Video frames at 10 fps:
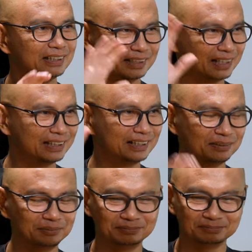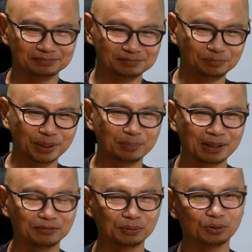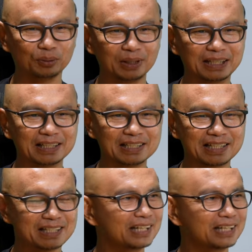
another big platform called Milita and say,